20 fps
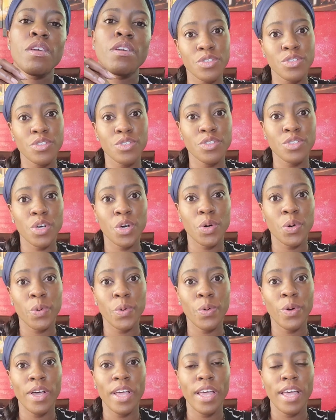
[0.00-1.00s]

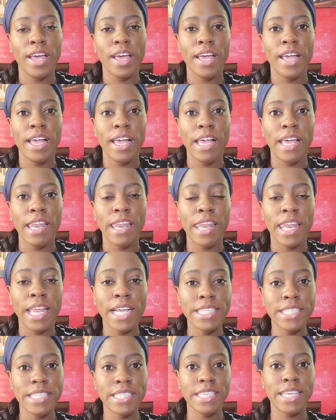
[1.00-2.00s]
So
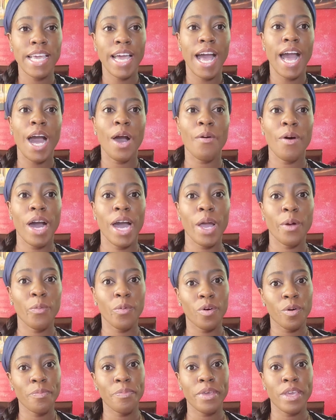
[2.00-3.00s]
let's see how I
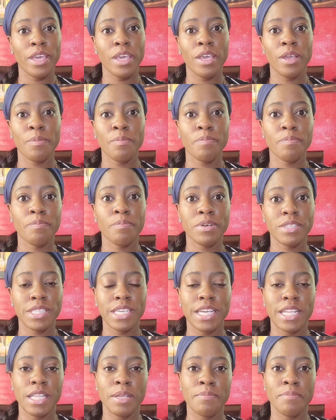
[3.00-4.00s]
will be
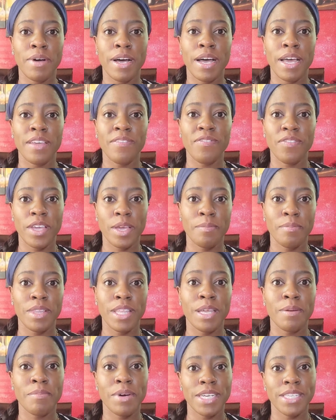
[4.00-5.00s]
protecting my
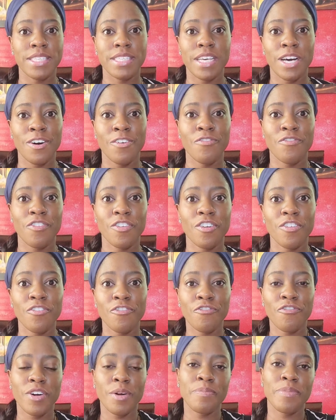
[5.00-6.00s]
family and myself
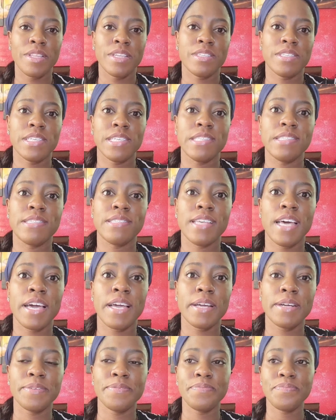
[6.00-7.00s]
from this
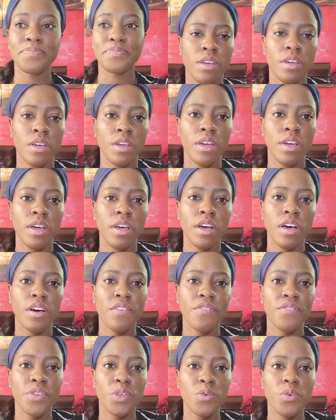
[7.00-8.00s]
insect.
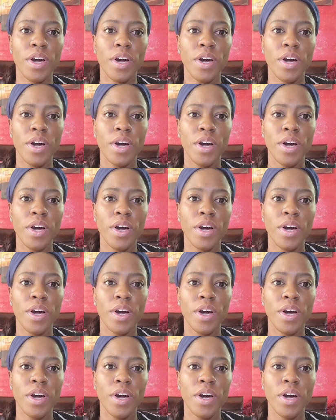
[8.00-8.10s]
A few